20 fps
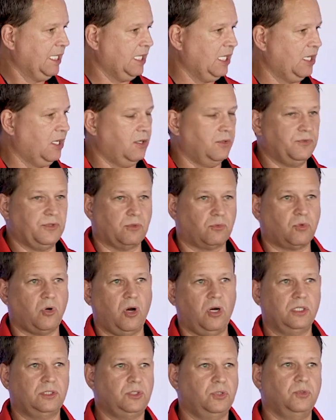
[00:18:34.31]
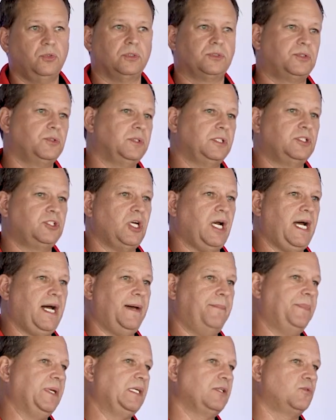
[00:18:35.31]
you know, the wrong tool to a
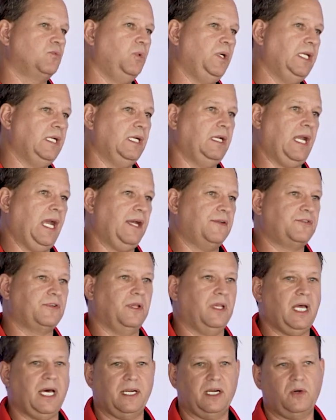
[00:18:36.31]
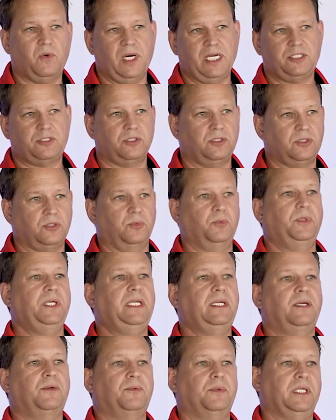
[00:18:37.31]
job because we didn't ask a lot of questions or we
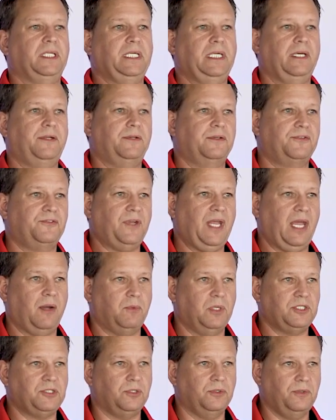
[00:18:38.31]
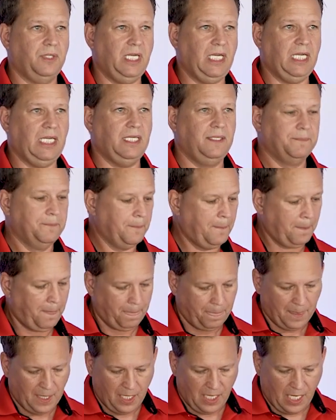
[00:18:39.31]
didn't really understand what you need.
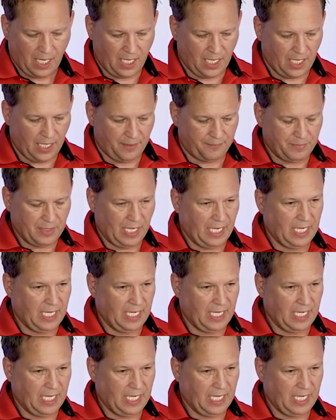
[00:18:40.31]
Um,